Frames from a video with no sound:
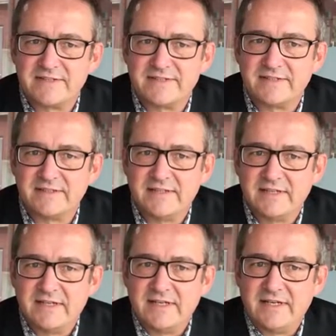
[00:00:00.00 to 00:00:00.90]
that uh,
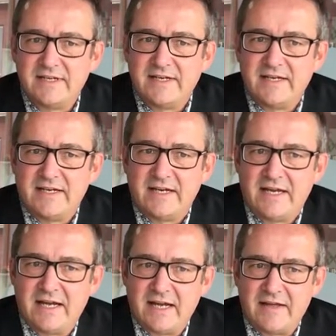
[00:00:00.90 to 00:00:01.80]

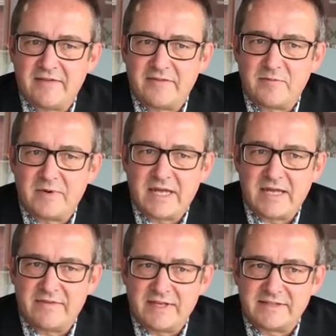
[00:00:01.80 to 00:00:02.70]
uh, the
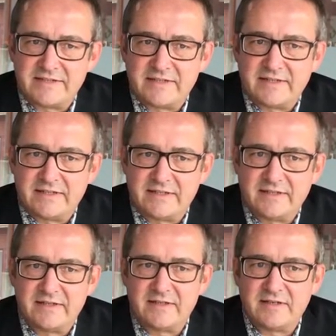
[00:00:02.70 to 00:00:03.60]
way that uh,
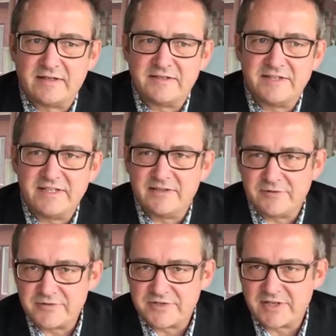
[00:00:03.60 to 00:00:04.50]

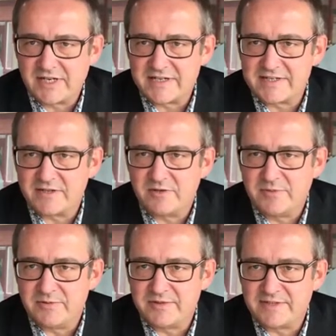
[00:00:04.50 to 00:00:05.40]
deindustrializing
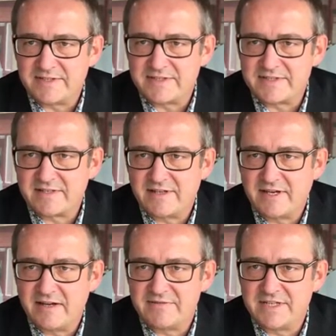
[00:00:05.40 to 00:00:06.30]
communities
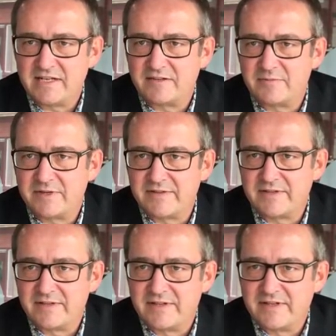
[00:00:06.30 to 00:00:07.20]
have dealt with
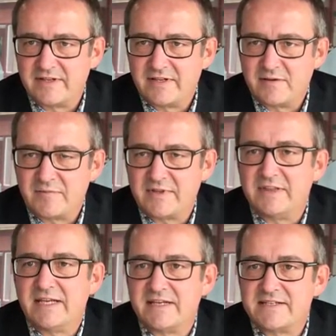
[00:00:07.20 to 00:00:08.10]
with
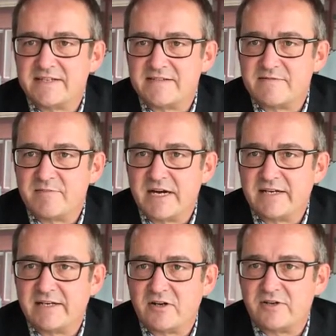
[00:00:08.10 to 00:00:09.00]
legacies of
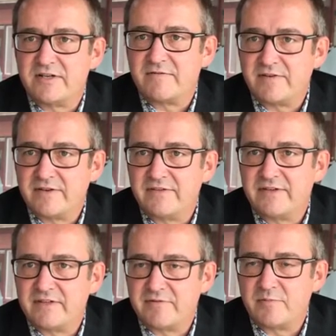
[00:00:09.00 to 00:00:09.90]
mining are different in
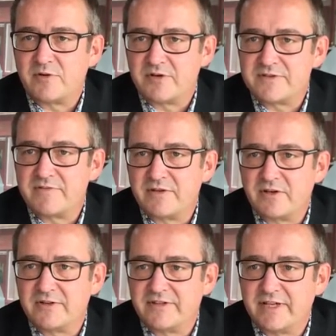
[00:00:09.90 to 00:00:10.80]
different parts of the
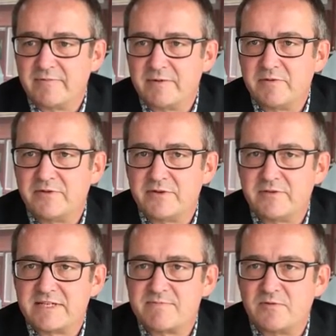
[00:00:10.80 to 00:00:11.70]
Arctic. And we wanted
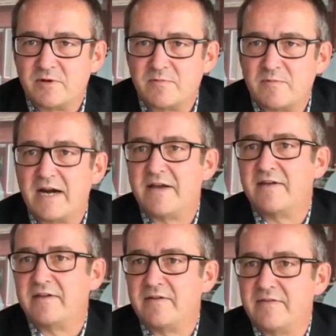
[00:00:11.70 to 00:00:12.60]
to explore why
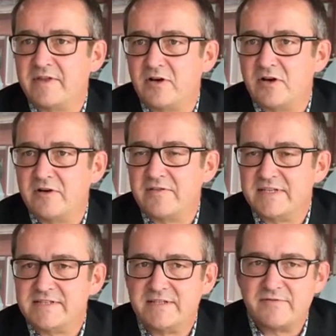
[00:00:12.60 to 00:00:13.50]
there are
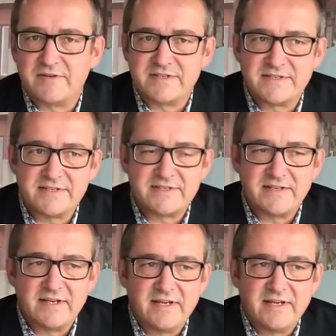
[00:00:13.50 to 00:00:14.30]
these differences